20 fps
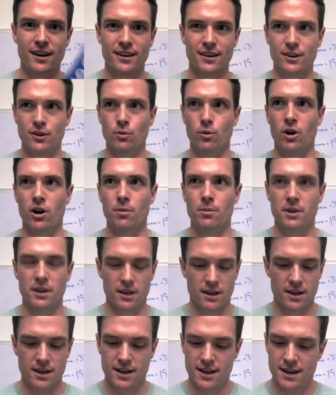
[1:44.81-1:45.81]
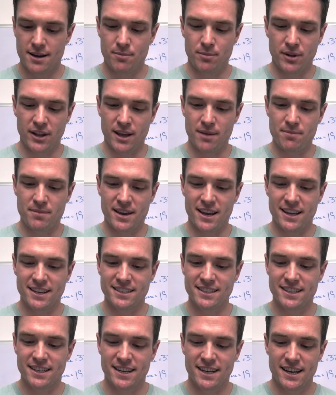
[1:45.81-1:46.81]
you'd want to be
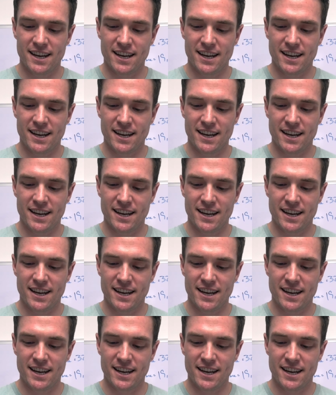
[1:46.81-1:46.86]
plant-based.